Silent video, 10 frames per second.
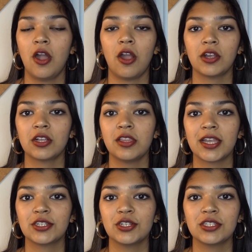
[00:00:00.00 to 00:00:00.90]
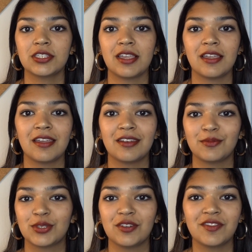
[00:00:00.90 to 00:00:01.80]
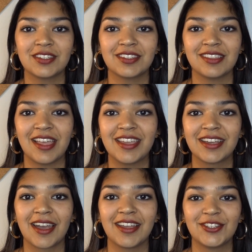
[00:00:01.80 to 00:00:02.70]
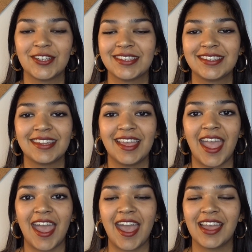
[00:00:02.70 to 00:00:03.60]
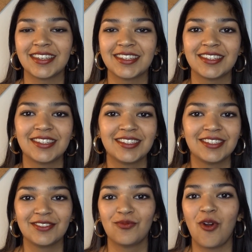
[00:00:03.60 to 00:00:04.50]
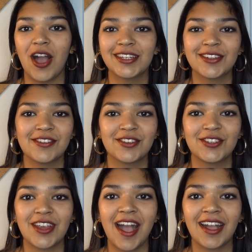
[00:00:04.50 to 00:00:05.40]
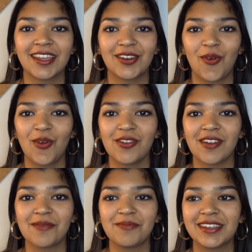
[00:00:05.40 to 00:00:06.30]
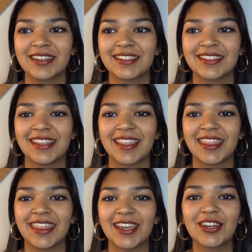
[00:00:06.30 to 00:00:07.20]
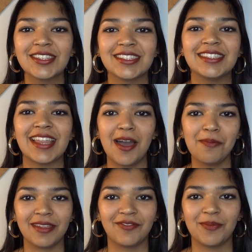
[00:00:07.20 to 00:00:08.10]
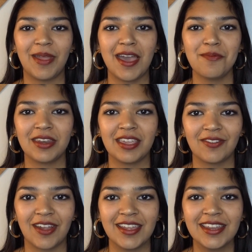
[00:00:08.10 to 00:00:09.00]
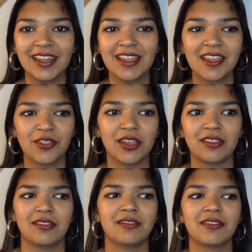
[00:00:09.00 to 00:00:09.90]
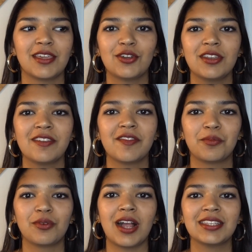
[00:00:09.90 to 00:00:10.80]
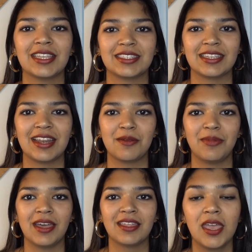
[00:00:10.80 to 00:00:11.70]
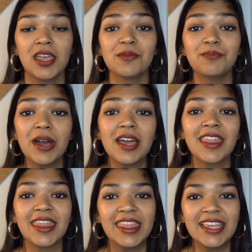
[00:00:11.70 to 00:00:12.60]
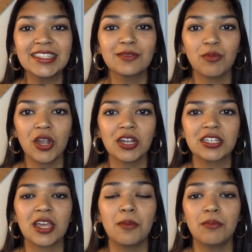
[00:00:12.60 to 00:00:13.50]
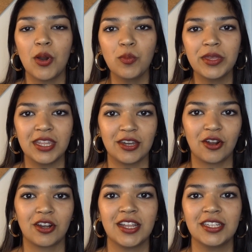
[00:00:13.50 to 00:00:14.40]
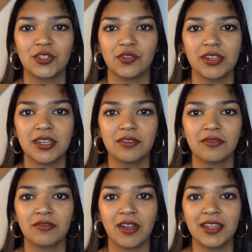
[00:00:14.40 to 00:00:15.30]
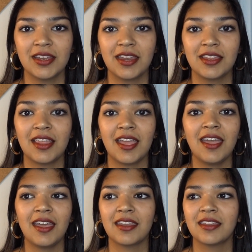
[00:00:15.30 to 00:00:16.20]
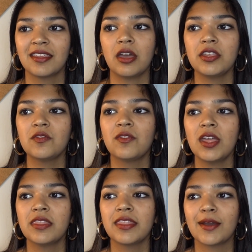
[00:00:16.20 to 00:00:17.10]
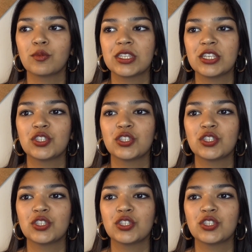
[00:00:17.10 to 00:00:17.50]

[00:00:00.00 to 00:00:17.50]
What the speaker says: art collectors and observers alike just had to watch in shock and horror because they couldn't stop it from happening, right? Like they couldn't even process it, I bet. But this marked a moment in art history, right? And it had an event that was a